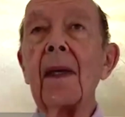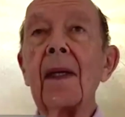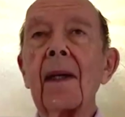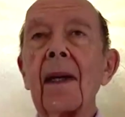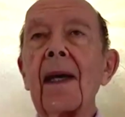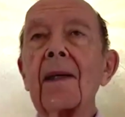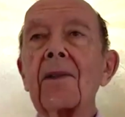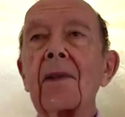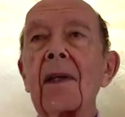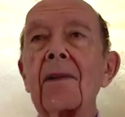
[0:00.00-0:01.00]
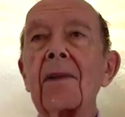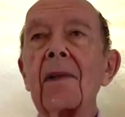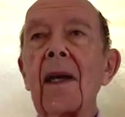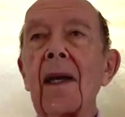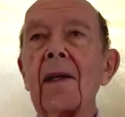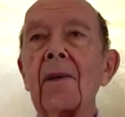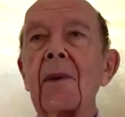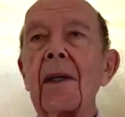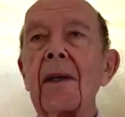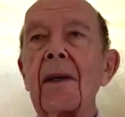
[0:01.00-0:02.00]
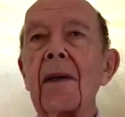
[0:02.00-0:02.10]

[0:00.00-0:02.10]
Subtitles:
He can access anyone.